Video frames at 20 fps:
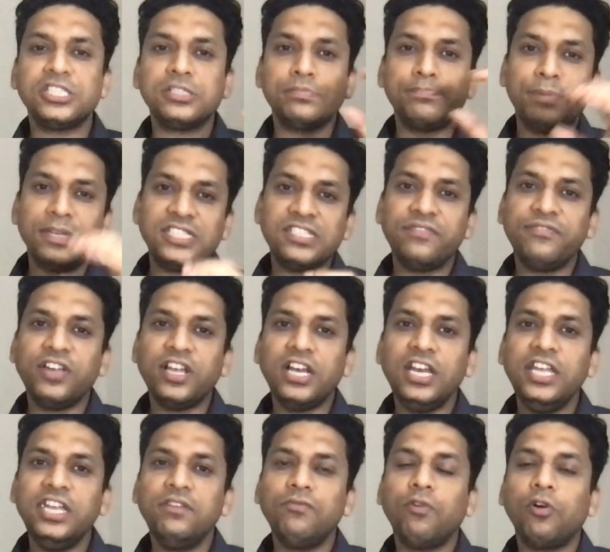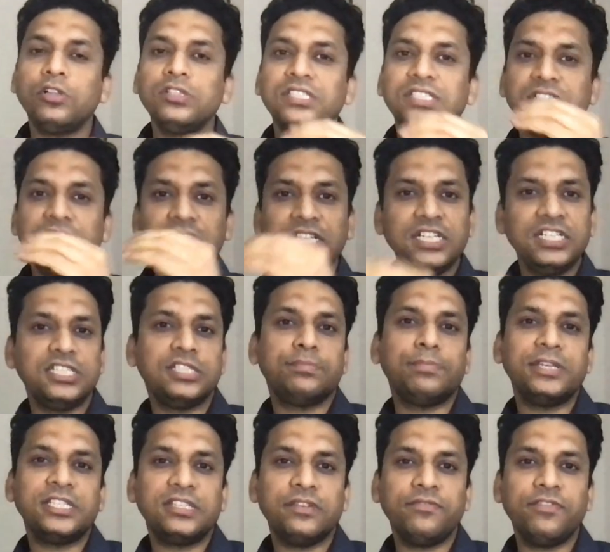specifically involve certain
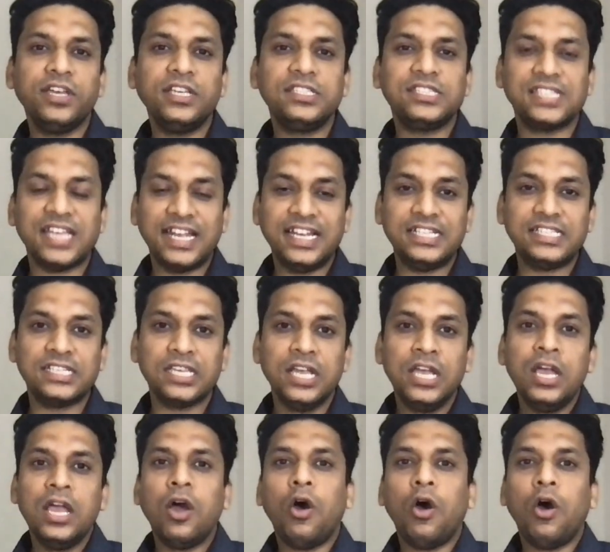specific sites